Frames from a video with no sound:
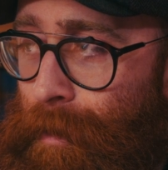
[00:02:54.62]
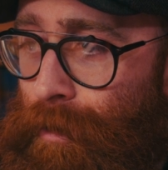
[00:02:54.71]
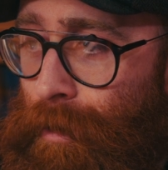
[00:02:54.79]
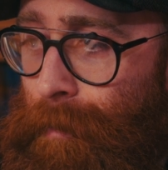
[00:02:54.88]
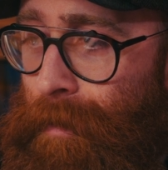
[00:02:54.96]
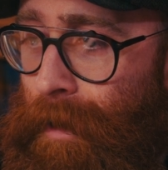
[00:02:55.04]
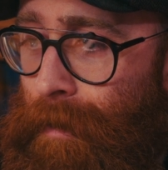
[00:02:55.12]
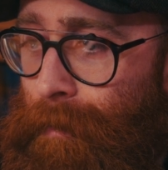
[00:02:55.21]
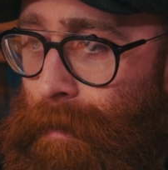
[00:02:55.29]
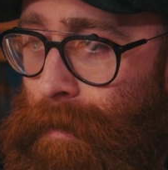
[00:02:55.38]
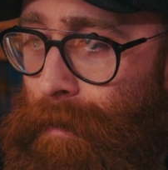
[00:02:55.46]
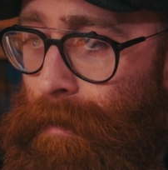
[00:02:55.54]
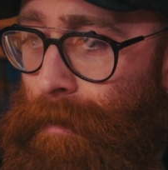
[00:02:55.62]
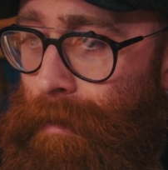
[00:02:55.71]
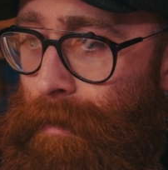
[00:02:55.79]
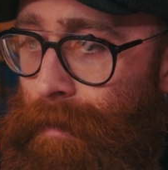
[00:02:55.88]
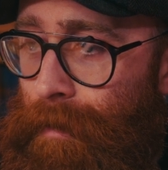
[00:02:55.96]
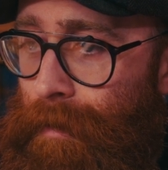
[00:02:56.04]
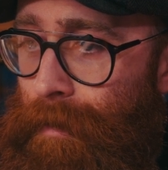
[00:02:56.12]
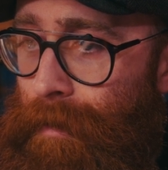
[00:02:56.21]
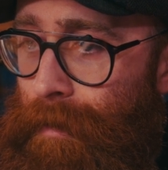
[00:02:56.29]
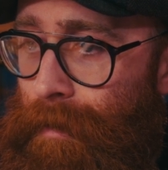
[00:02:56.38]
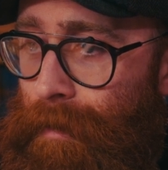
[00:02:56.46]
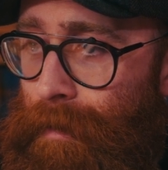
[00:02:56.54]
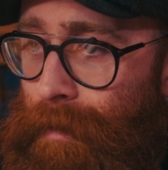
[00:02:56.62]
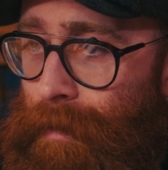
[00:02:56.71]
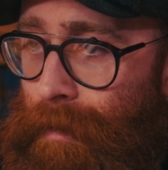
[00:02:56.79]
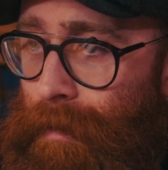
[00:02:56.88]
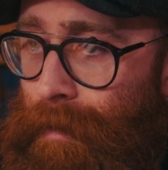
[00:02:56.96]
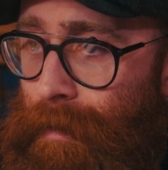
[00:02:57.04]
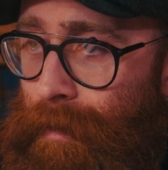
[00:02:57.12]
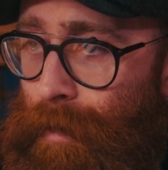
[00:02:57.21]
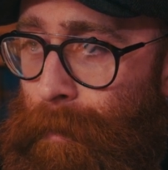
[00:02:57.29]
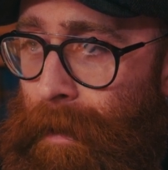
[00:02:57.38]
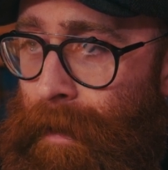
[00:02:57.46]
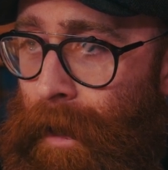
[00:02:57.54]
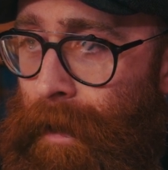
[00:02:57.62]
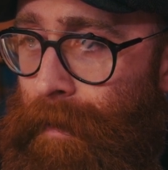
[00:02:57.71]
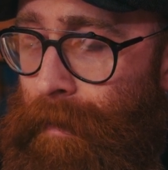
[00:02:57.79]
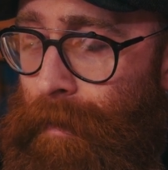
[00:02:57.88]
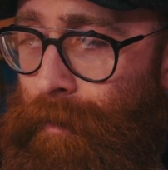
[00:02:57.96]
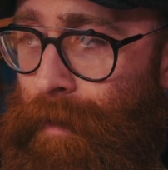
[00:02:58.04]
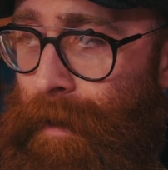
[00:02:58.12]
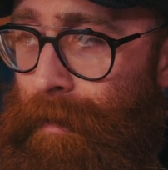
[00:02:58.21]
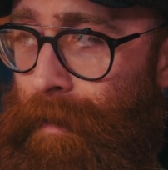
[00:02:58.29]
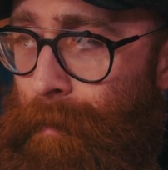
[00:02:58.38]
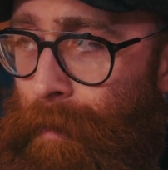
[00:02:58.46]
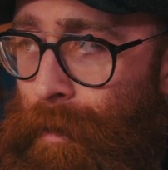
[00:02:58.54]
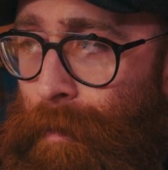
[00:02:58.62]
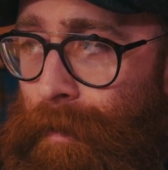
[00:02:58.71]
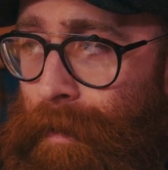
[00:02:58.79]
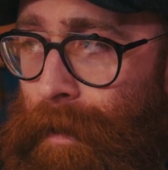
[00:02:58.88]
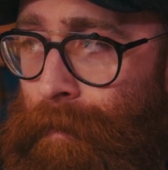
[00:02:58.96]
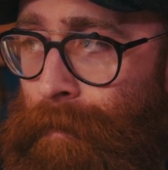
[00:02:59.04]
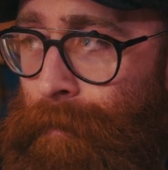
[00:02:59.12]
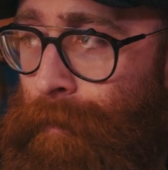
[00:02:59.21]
job's helped a lot, so I'm a tailor to trades. I'm always in different